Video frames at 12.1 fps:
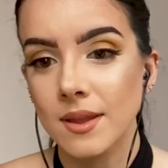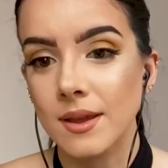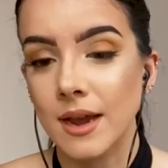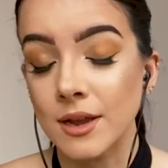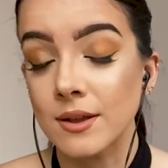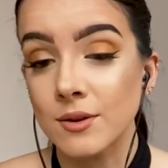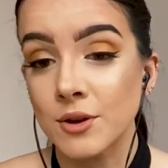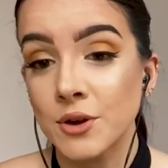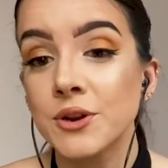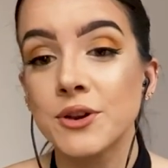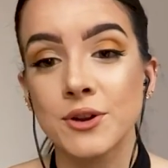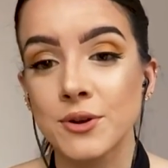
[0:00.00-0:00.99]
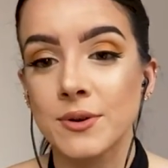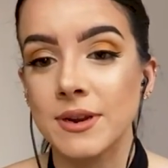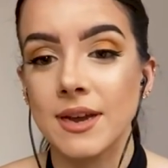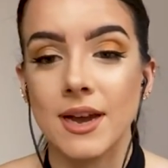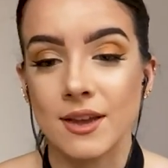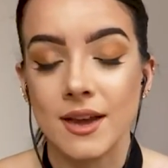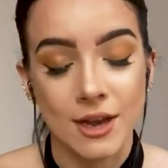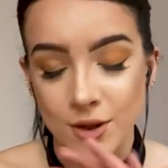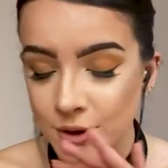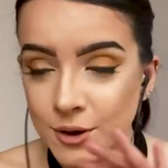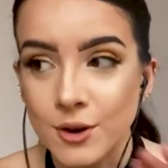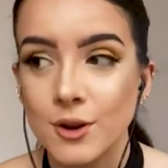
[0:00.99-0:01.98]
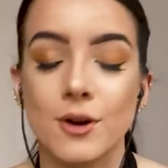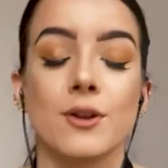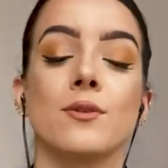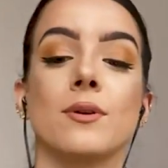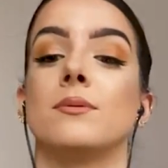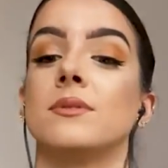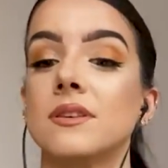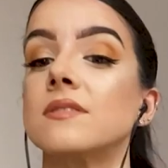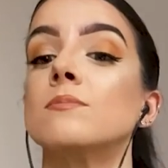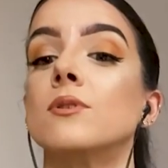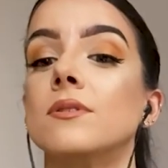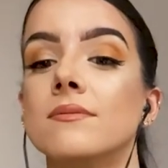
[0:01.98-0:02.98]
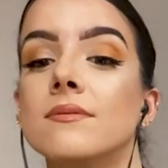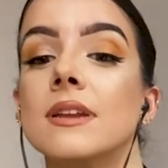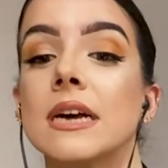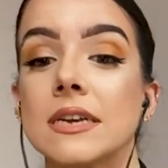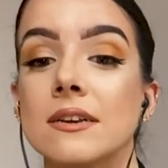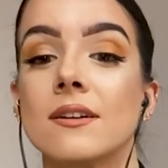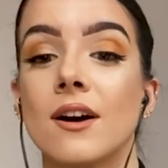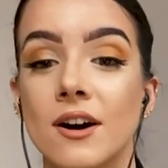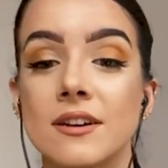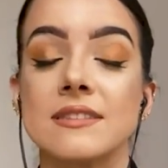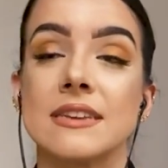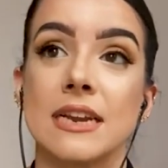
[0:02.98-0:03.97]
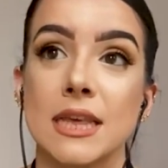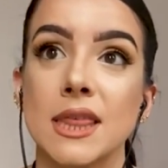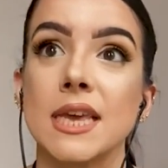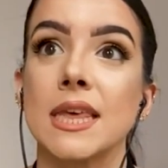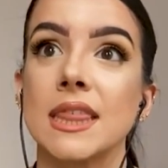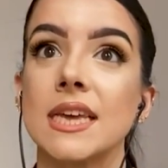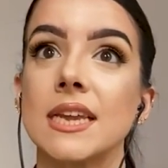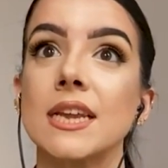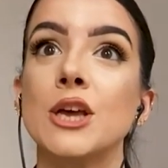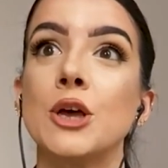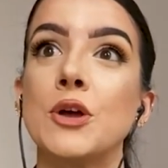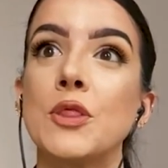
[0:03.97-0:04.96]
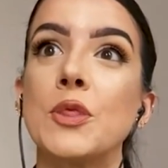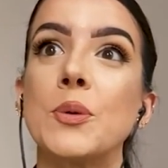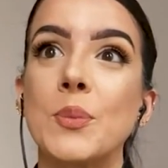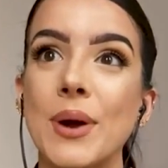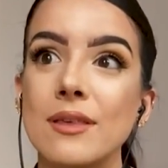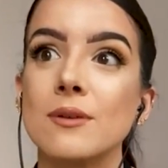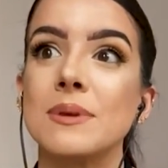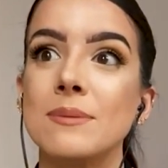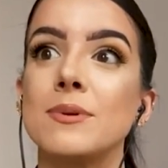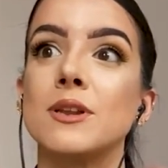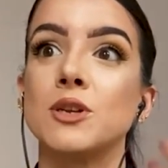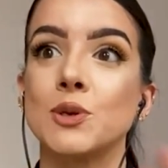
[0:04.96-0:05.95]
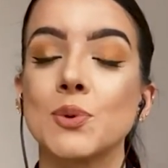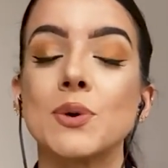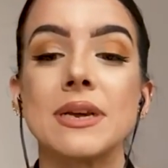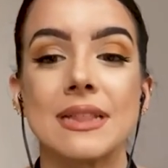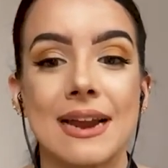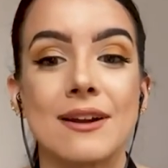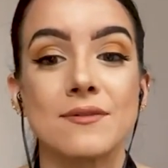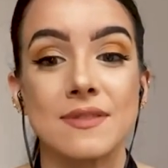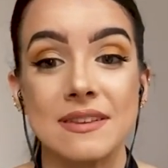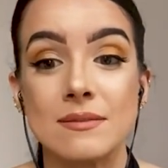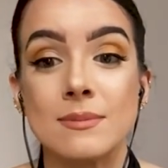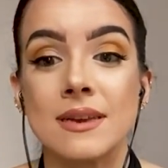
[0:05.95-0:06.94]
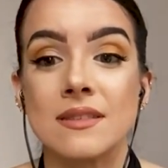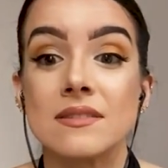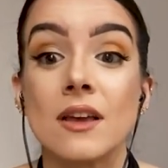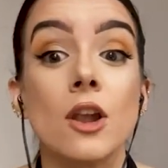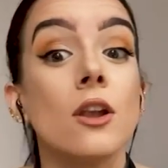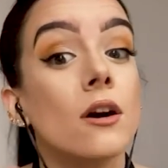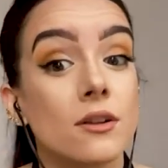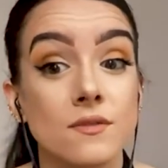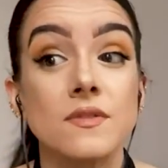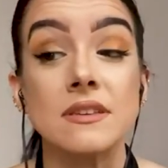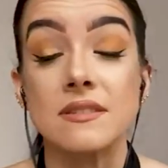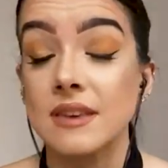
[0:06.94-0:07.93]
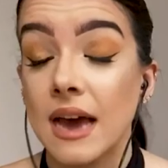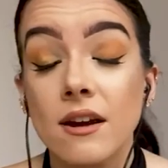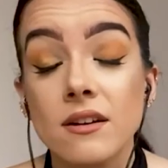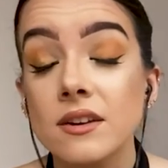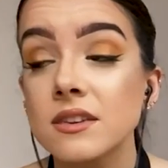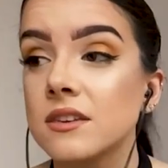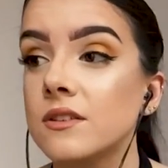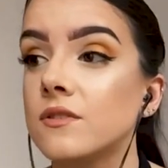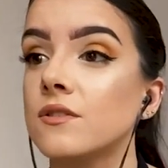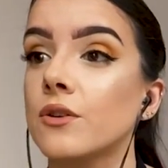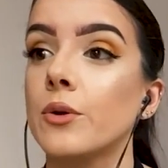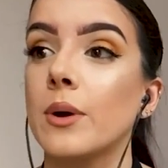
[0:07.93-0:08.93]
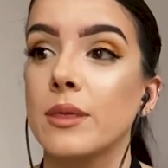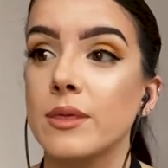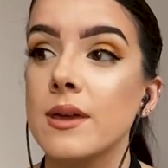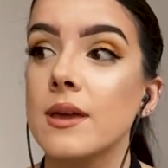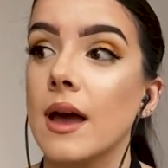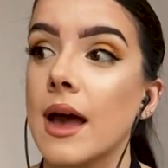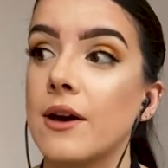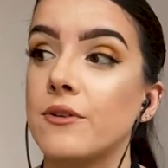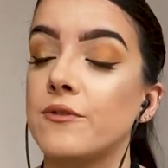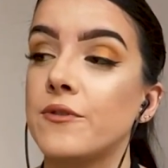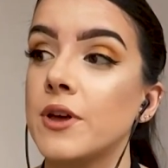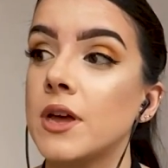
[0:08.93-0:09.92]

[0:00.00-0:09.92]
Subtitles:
I couldn't agree. I could not agree with this more. Like, honestly, and I think that the way that people are drawing that out of these myths, a lot of these characters who I think have,